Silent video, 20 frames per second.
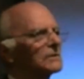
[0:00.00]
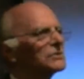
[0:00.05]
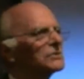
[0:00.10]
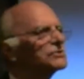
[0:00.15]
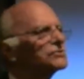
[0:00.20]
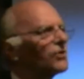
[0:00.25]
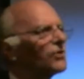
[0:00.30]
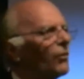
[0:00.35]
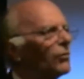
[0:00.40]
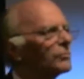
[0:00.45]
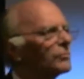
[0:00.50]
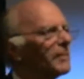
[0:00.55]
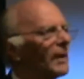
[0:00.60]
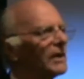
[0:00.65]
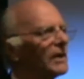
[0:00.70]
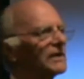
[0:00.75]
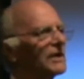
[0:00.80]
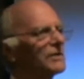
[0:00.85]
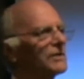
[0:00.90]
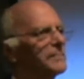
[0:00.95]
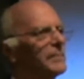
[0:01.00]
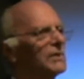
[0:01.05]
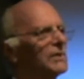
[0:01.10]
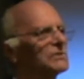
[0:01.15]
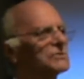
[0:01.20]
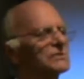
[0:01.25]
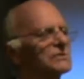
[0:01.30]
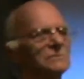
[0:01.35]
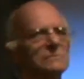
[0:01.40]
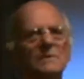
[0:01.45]
controlled by another
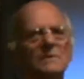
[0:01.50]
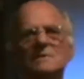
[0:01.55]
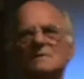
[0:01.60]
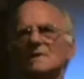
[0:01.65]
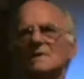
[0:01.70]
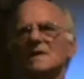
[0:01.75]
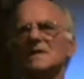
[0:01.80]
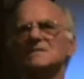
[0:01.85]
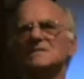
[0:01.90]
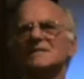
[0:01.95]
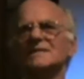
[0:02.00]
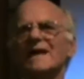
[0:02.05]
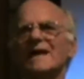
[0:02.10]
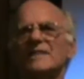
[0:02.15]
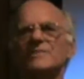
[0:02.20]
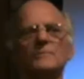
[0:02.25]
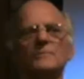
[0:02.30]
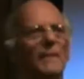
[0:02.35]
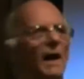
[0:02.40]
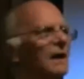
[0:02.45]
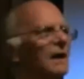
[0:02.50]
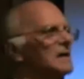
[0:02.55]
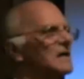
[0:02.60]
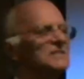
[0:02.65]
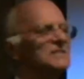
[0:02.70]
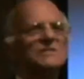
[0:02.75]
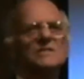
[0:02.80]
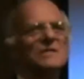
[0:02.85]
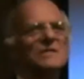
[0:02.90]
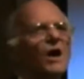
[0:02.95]
person. It's anathema,
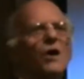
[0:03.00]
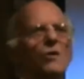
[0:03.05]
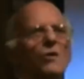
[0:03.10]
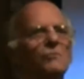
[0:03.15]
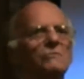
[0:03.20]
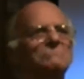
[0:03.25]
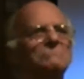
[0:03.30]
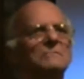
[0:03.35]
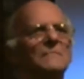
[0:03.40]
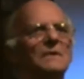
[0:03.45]
it's a no.